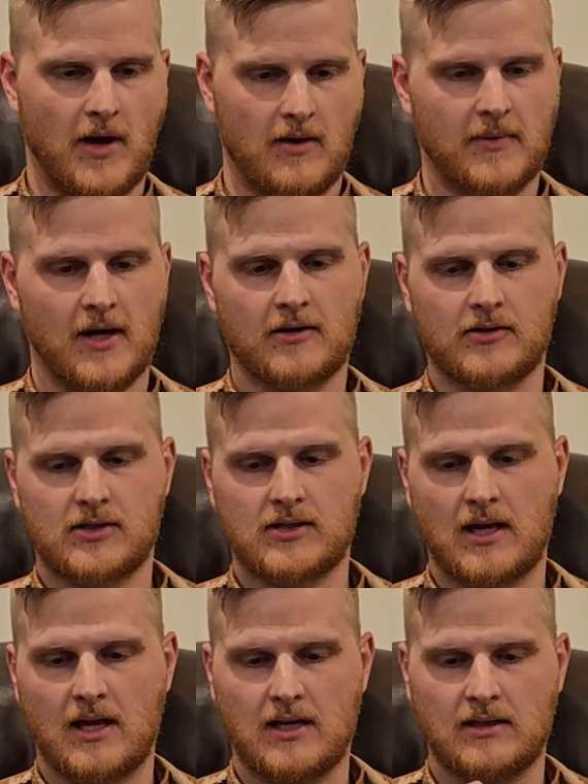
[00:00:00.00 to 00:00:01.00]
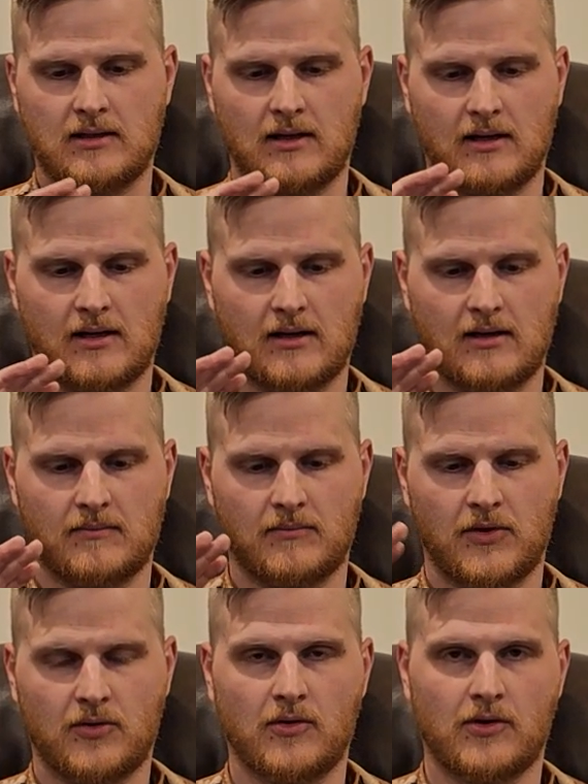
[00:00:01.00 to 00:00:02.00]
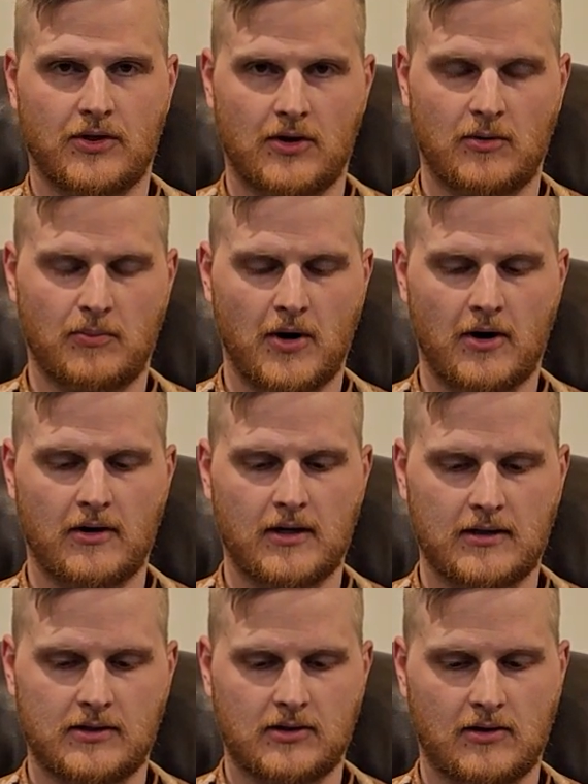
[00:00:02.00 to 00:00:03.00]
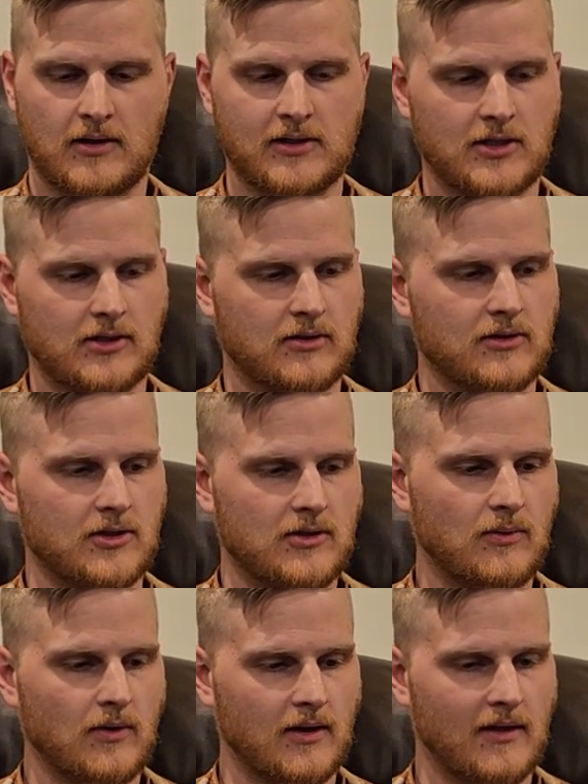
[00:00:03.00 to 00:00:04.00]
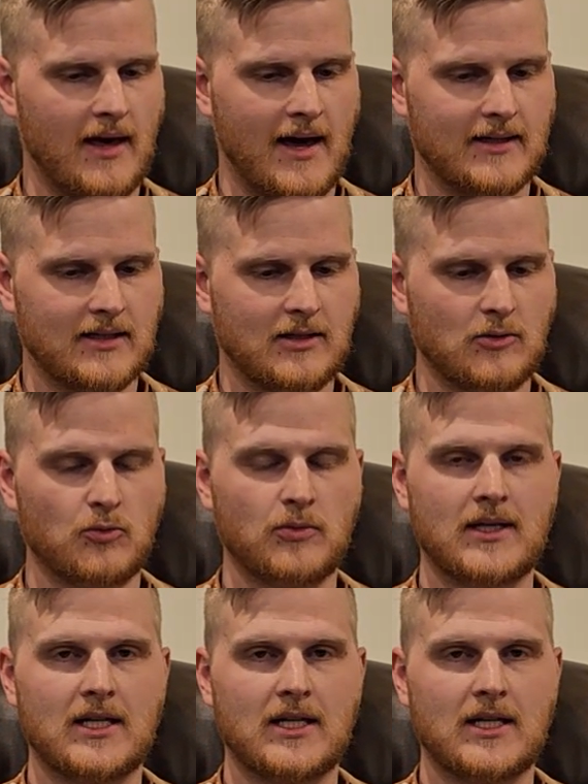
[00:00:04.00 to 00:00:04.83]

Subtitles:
Palmetto State through a third party, so I just wanted that to be